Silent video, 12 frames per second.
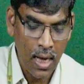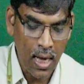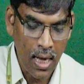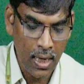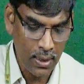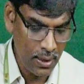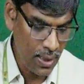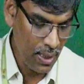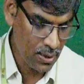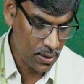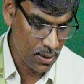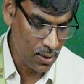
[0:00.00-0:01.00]
And
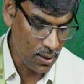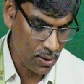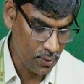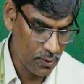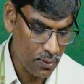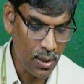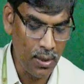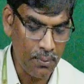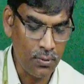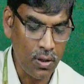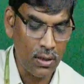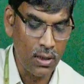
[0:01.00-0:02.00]
next I
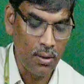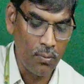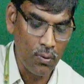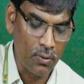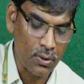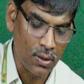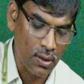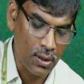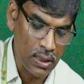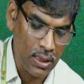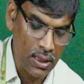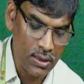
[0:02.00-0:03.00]
am talking about
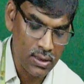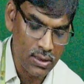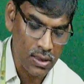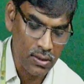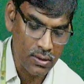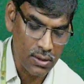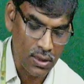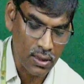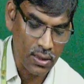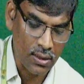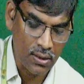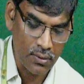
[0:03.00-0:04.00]
DC shunt
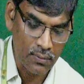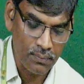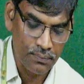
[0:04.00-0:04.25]
generator.